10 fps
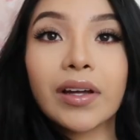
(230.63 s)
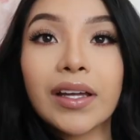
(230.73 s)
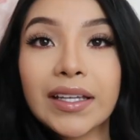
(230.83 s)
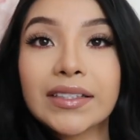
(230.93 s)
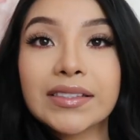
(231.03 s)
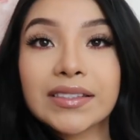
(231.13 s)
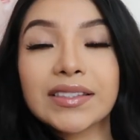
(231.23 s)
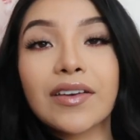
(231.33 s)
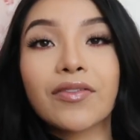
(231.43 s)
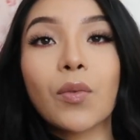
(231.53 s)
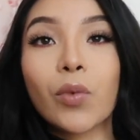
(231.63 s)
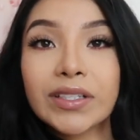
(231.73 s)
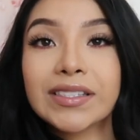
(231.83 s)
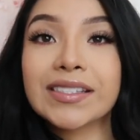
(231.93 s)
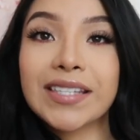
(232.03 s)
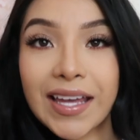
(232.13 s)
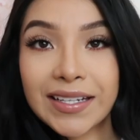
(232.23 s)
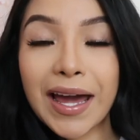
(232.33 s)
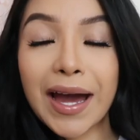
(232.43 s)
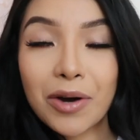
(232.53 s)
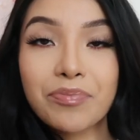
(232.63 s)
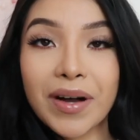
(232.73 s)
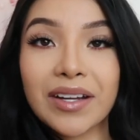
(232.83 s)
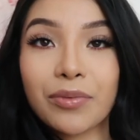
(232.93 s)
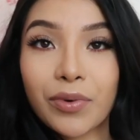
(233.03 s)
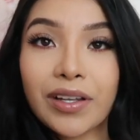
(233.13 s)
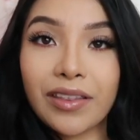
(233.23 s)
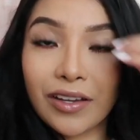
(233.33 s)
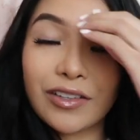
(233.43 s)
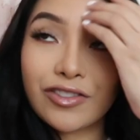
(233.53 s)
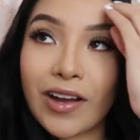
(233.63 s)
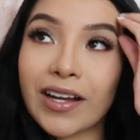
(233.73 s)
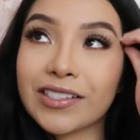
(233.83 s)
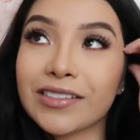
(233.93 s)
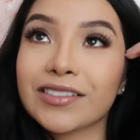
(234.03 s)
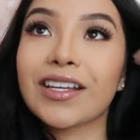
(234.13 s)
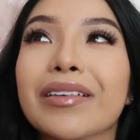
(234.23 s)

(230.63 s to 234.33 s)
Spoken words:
is from 1 to 10, how bad were the contractions?